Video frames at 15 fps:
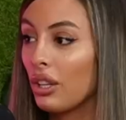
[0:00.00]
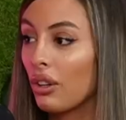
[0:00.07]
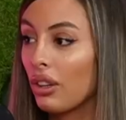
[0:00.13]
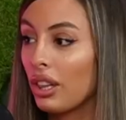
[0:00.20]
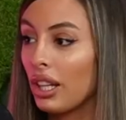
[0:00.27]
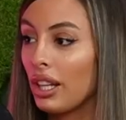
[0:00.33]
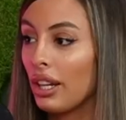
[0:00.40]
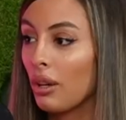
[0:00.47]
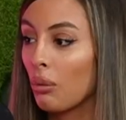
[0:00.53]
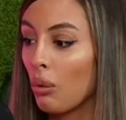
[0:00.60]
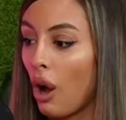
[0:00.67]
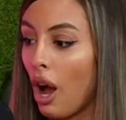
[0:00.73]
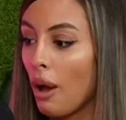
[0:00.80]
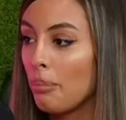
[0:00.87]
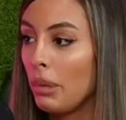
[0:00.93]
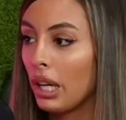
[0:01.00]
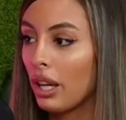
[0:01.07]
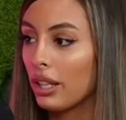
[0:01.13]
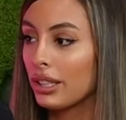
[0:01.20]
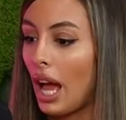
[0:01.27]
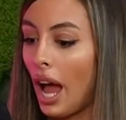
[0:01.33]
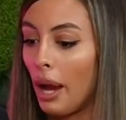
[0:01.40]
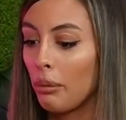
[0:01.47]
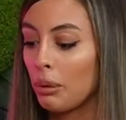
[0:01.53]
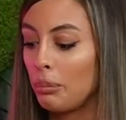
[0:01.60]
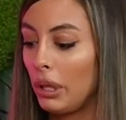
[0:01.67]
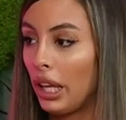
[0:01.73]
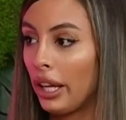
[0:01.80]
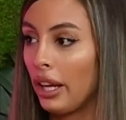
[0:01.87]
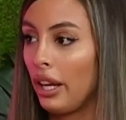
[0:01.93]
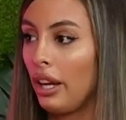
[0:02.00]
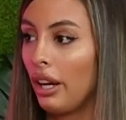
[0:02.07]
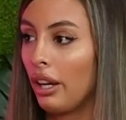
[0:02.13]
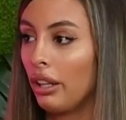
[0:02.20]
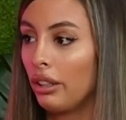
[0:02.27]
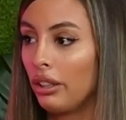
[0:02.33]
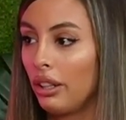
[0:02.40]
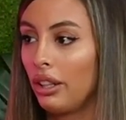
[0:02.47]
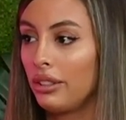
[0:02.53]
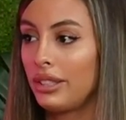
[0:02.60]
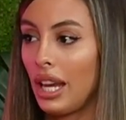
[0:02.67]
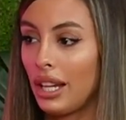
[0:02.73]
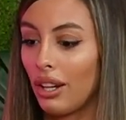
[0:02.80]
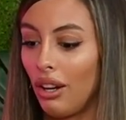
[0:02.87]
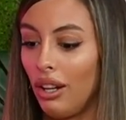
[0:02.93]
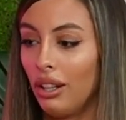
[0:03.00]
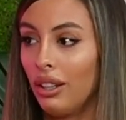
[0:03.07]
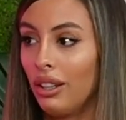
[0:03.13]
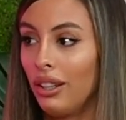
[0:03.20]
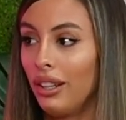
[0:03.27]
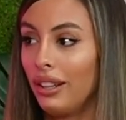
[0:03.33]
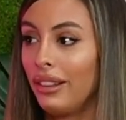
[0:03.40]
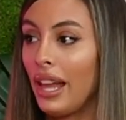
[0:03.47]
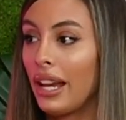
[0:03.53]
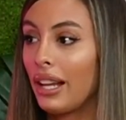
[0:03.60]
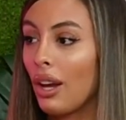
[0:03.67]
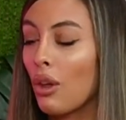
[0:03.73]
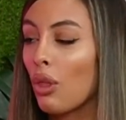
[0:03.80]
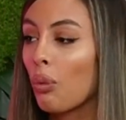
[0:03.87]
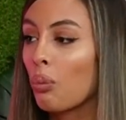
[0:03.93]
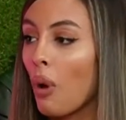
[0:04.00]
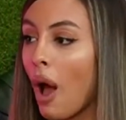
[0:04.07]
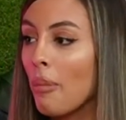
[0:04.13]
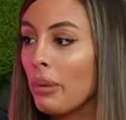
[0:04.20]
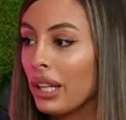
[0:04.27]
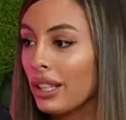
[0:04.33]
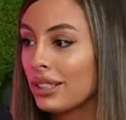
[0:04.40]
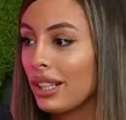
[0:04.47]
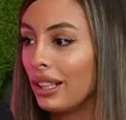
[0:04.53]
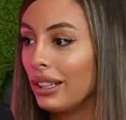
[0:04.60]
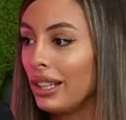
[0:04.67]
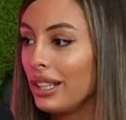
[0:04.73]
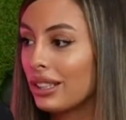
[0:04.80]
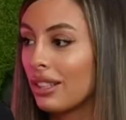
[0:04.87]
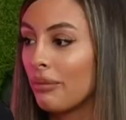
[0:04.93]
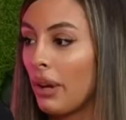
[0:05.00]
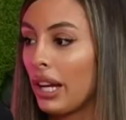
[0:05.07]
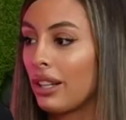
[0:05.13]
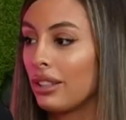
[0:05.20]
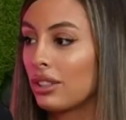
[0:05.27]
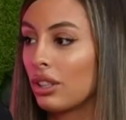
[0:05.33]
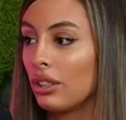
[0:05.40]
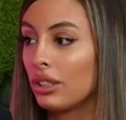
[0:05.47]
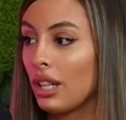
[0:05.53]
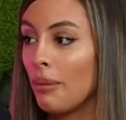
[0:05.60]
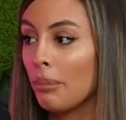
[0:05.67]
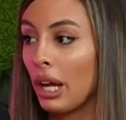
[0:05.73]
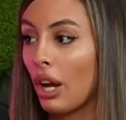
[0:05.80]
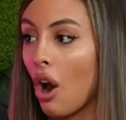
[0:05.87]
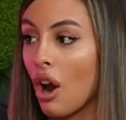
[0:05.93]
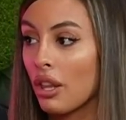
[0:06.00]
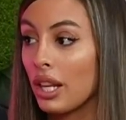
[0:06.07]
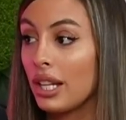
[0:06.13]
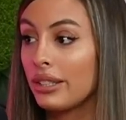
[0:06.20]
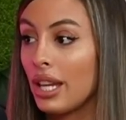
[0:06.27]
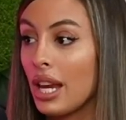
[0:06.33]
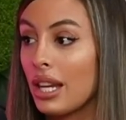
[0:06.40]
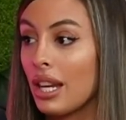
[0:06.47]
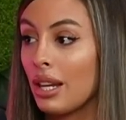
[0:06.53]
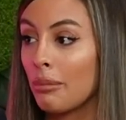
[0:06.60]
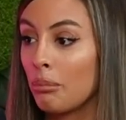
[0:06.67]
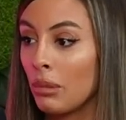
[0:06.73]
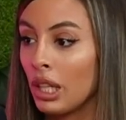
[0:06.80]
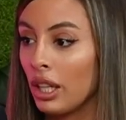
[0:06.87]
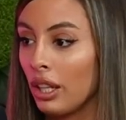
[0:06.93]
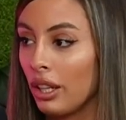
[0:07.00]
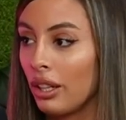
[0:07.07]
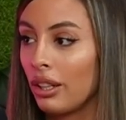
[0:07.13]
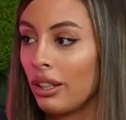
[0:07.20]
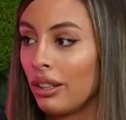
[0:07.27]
you're thinking rob because I would be like, here, take it all. Like robbing is the least of my concerns. I'm like, are they taking me?